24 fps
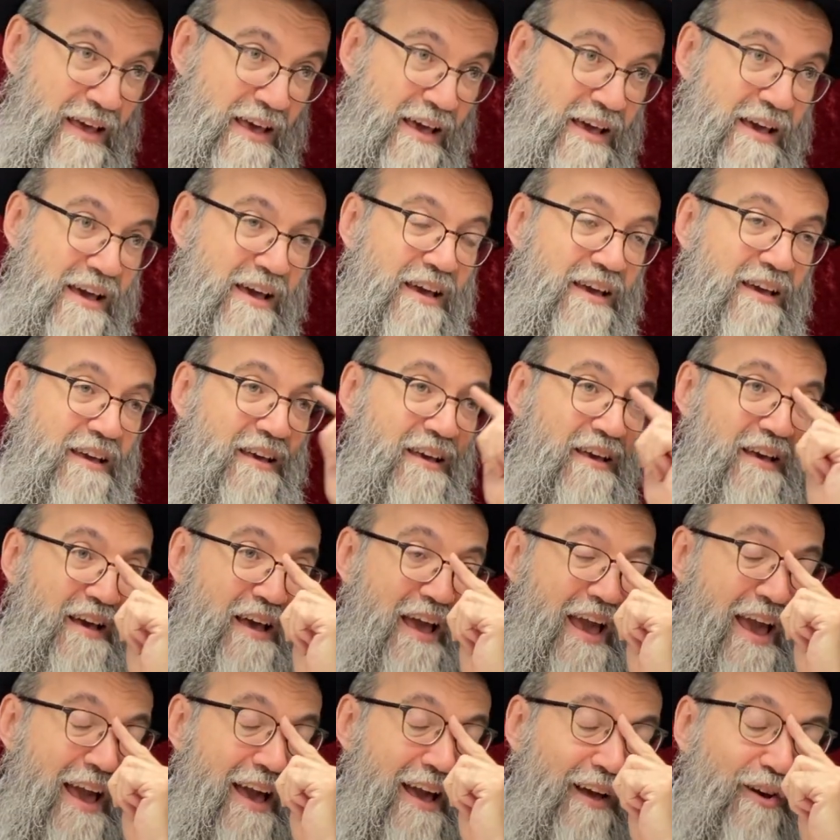a
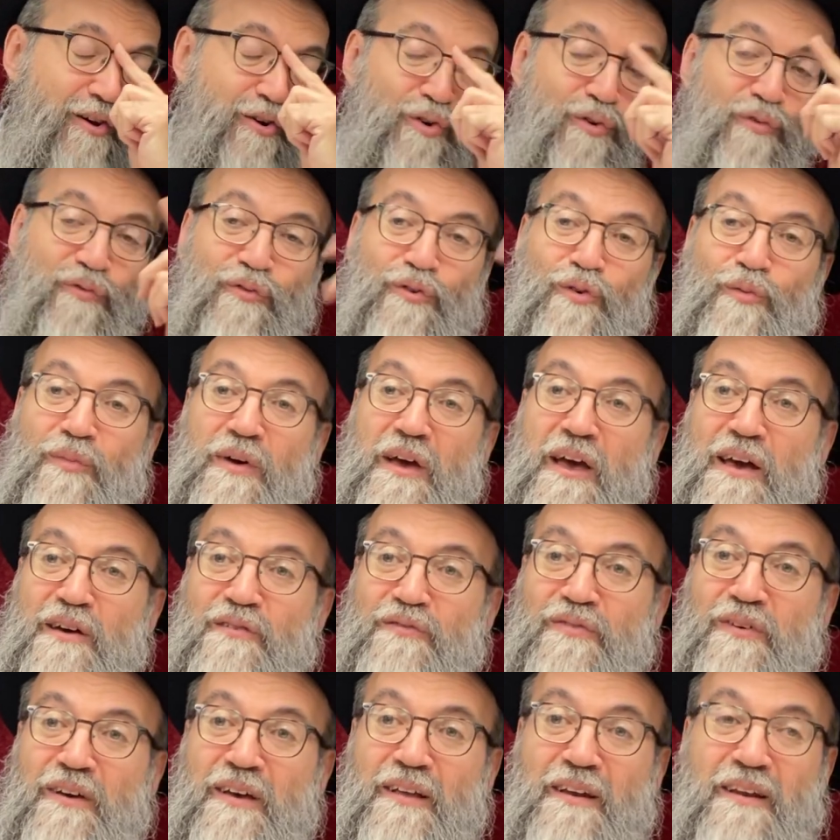echo from
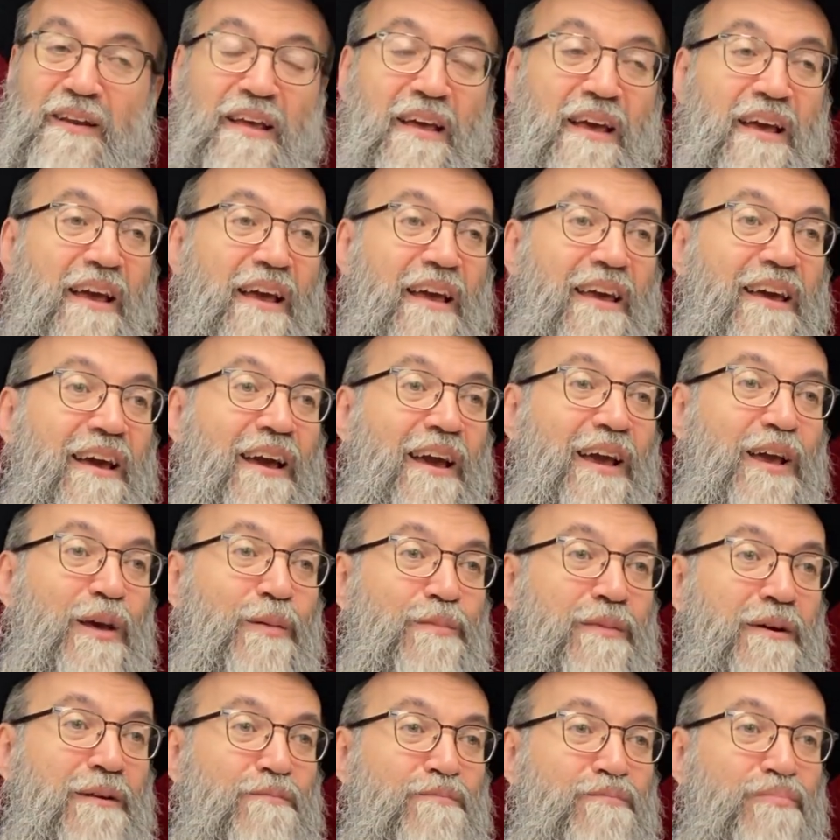heaven,
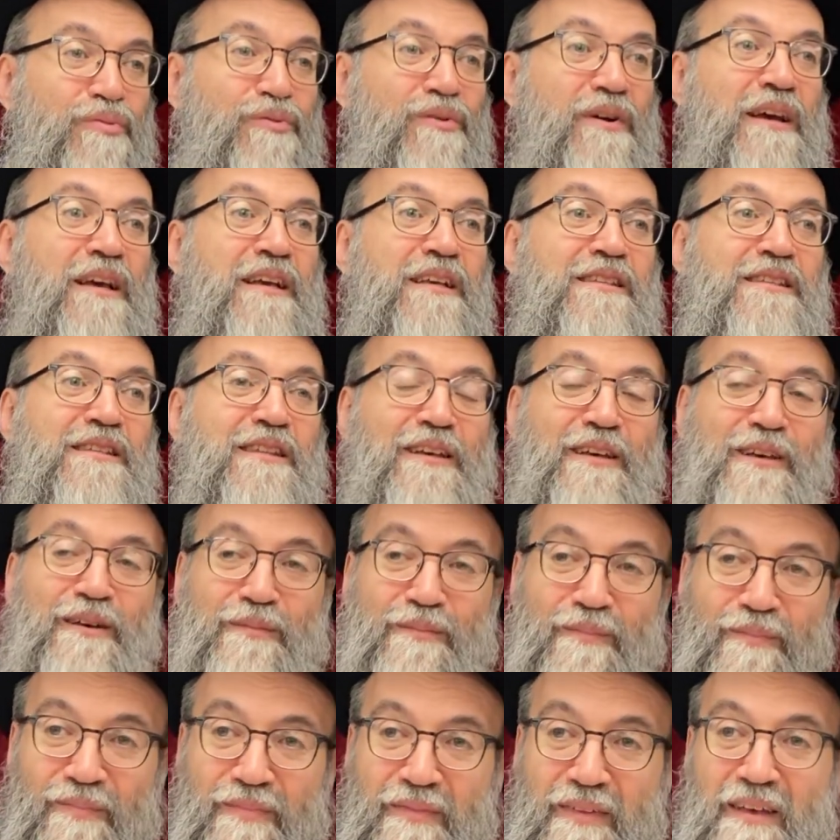came and praised
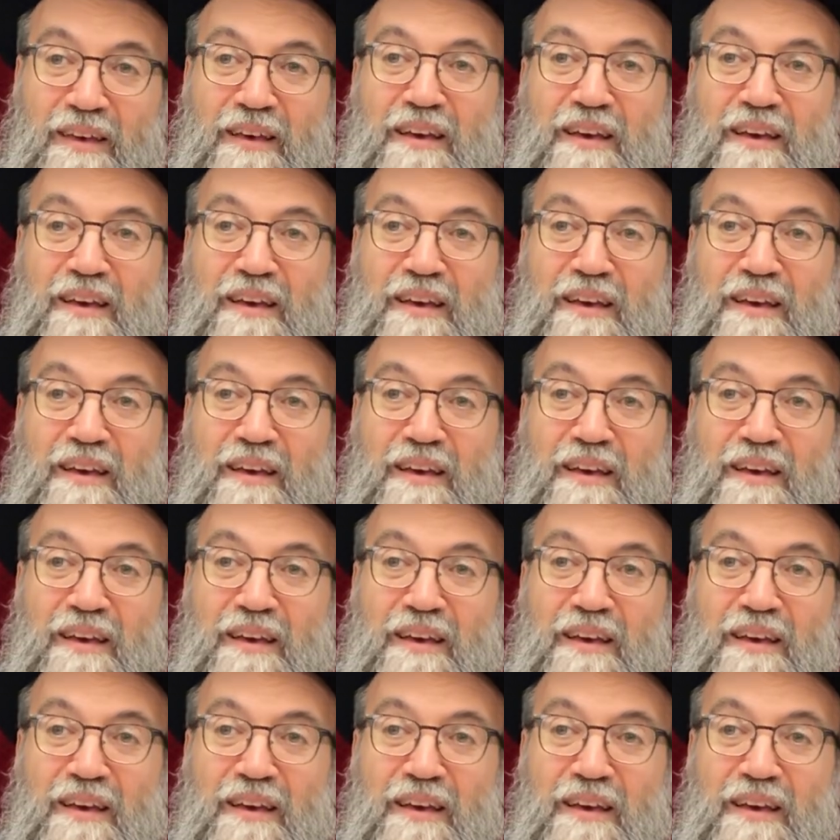him.